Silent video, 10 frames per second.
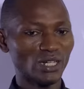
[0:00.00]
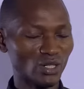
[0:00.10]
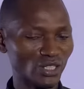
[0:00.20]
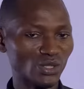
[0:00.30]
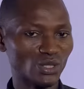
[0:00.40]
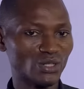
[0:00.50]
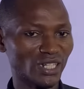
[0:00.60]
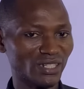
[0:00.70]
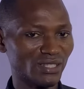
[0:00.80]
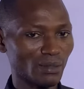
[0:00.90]
are going to
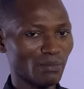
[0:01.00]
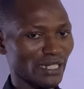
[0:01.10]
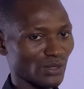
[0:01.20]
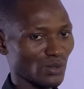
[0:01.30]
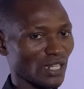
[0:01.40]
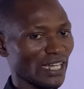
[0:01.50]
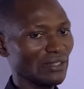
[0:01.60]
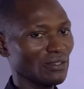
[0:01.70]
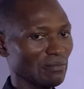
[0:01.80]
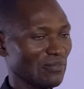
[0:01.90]
credit a particular
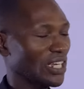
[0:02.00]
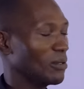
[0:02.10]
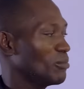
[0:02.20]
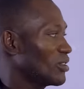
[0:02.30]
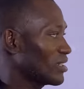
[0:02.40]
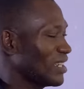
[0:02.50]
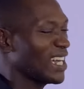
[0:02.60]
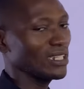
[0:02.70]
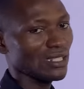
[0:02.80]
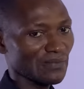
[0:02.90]
item. Very important,
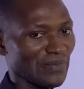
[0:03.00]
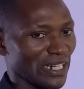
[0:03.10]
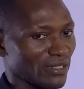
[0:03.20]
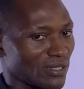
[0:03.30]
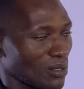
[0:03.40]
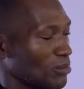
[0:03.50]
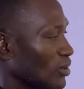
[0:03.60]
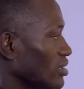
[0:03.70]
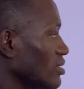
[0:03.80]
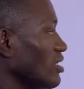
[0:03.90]
and it's very simple.
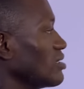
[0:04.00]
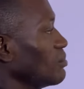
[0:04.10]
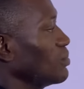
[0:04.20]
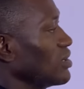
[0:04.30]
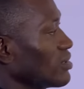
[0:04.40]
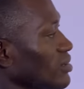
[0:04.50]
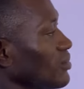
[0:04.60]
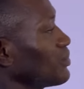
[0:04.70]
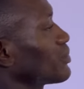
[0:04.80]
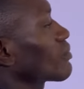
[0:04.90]
It's easy peasy.
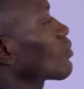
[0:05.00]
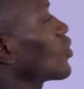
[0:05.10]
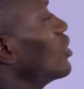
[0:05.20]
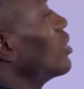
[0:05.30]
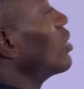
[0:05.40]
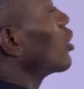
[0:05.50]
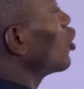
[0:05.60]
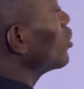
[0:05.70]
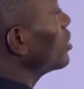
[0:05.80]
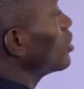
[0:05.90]

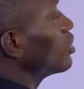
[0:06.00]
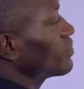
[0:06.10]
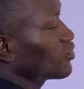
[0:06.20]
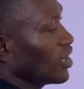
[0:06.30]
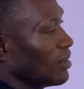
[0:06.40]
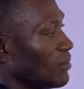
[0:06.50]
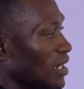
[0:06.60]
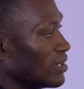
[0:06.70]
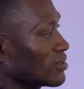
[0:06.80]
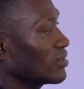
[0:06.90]
Golden rule of trial
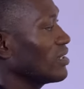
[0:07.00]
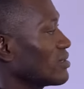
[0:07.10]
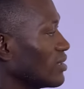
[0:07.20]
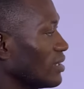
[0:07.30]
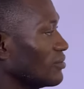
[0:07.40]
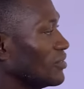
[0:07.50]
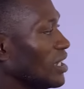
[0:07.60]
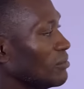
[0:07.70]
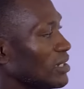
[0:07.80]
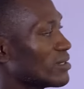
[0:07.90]
balance states that
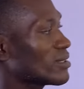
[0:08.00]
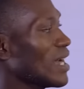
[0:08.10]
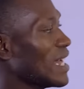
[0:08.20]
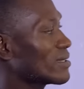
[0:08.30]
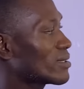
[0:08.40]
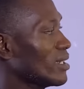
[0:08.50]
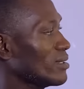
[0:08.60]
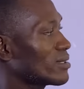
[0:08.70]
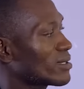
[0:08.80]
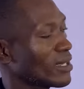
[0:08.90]
debit
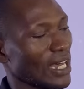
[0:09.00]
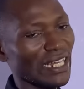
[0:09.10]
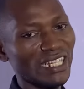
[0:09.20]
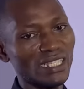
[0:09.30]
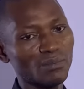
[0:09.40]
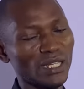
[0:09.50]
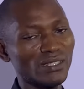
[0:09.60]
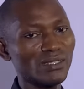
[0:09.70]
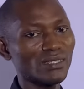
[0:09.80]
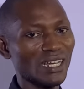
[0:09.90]
assets and
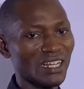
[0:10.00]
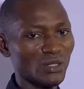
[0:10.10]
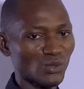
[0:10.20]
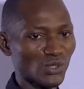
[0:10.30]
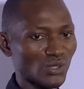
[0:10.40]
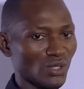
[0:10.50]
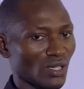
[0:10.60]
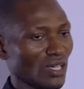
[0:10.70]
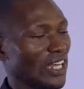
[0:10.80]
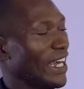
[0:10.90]
expenses accounts.
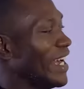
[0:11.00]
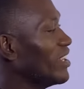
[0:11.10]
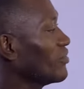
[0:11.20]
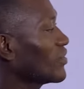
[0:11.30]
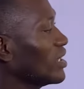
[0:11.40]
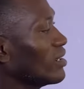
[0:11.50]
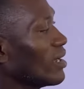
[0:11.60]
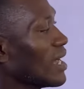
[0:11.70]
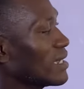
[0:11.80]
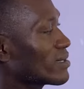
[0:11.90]
Anything
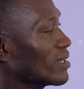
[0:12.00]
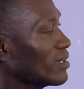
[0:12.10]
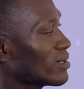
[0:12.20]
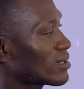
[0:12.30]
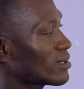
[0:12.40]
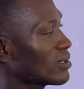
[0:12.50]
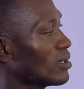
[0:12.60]
assets